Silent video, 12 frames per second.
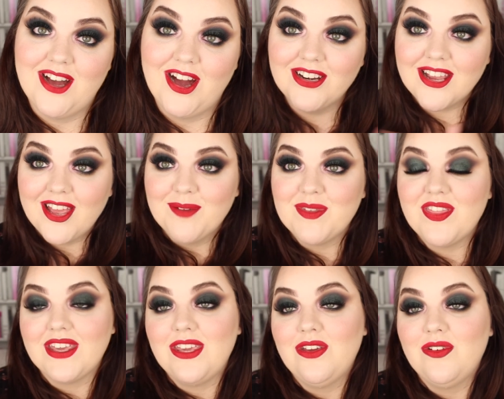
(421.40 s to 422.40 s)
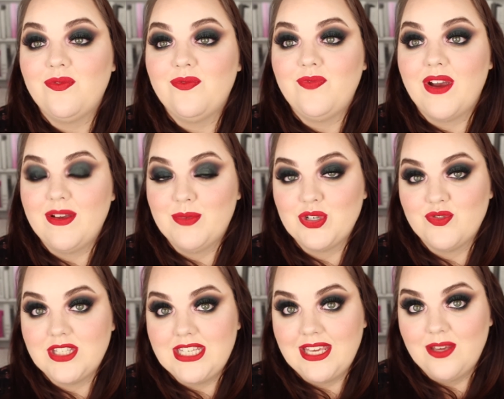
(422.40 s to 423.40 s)
on. Thank you very much for
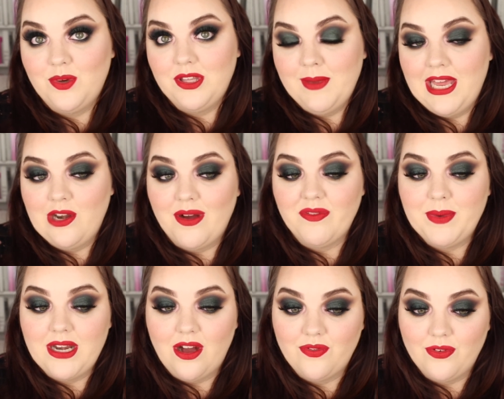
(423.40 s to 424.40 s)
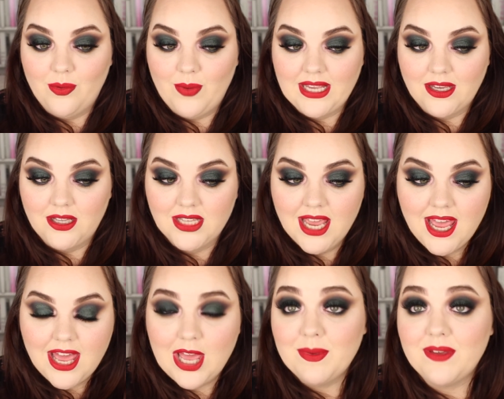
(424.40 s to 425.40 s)
sticking with me. I know I've been off for a while.
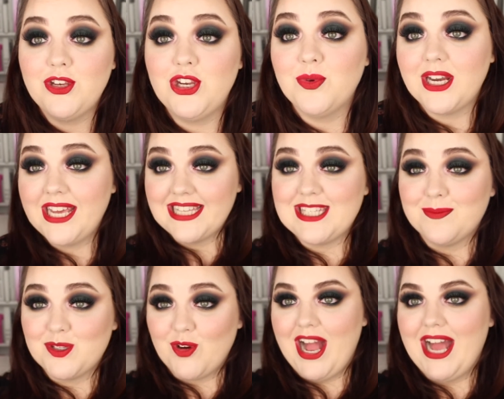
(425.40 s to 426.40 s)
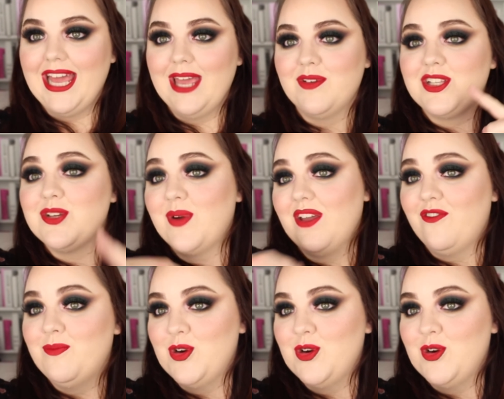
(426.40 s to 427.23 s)
If you do want to hit subscribe to wait for more